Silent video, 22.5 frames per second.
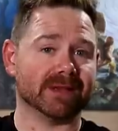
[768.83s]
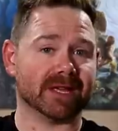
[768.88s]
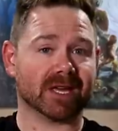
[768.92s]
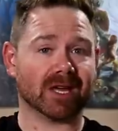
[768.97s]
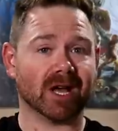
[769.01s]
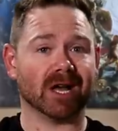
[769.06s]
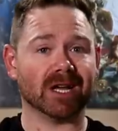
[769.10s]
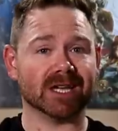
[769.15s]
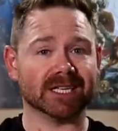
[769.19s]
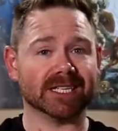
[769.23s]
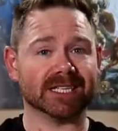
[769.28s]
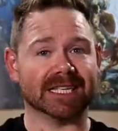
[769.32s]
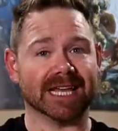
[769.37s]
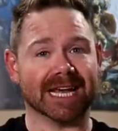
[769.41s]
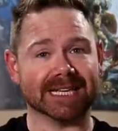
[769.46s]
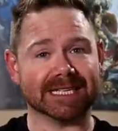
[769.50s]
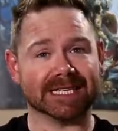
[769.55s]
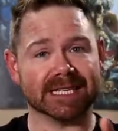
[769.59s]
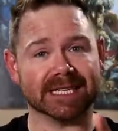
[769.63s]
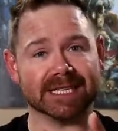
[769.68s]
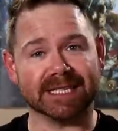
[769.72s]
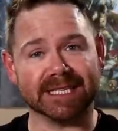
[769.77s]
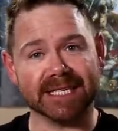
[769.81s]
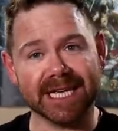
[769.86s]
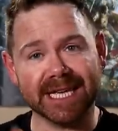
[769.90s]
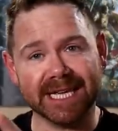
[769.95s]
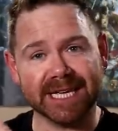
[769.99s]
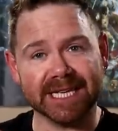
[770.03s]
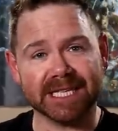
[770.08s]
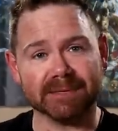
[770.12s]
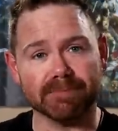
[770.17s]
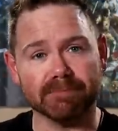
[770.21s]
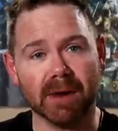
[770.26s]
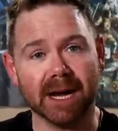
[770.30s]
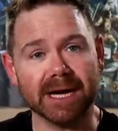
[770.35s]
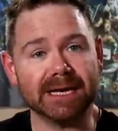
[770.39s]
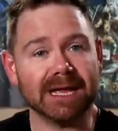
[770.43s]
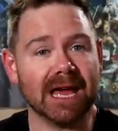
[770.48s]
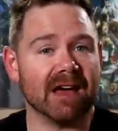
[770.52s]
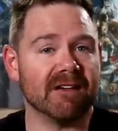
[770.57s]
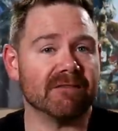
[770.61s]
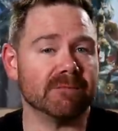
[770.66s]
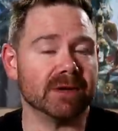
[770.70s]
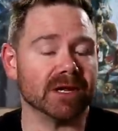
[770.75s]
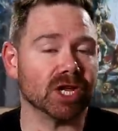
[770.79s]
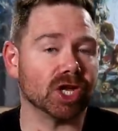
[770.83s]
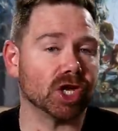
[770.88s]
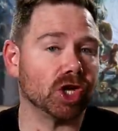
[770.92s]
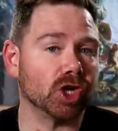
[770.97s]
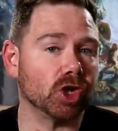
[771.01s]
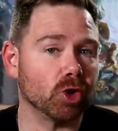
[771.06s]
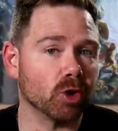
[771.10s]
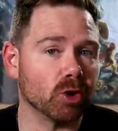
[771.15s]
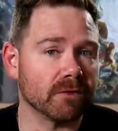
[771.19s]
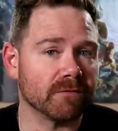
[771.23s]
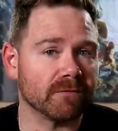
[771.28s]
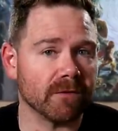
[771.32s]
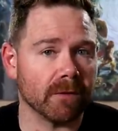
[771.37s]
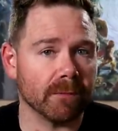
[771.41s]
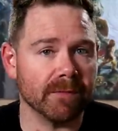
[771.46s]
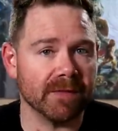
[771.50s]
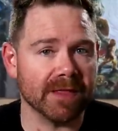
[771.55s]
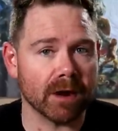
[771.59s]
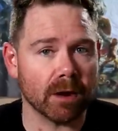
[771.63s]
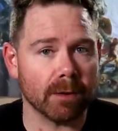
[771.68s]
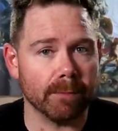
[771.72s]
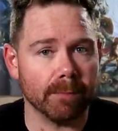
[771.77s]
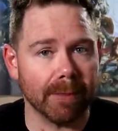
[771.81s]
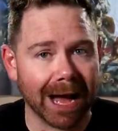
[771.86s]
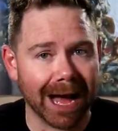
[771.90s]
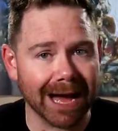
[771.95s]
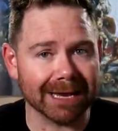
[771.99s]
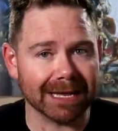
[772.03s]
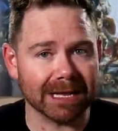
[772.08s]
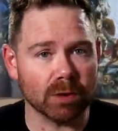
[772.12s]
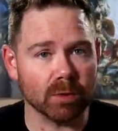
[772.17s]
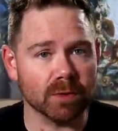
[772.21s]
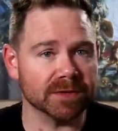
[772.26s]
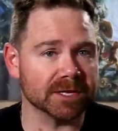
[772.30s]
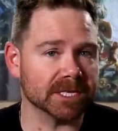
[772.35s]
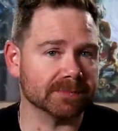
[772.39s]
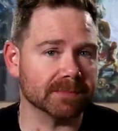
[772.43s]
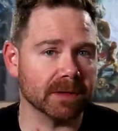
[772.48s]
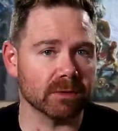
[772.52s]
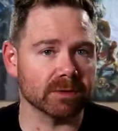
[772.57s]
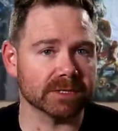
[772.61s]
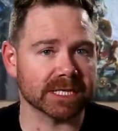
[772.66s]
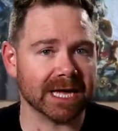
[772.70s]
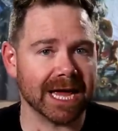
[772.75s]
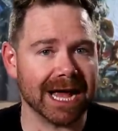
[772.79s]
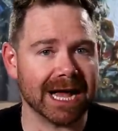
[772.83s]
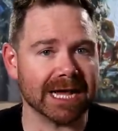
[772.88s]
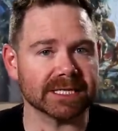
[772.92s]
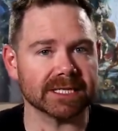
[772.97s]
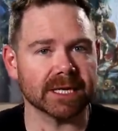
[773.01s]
because that disease might have been cured from their body when the spell was cast,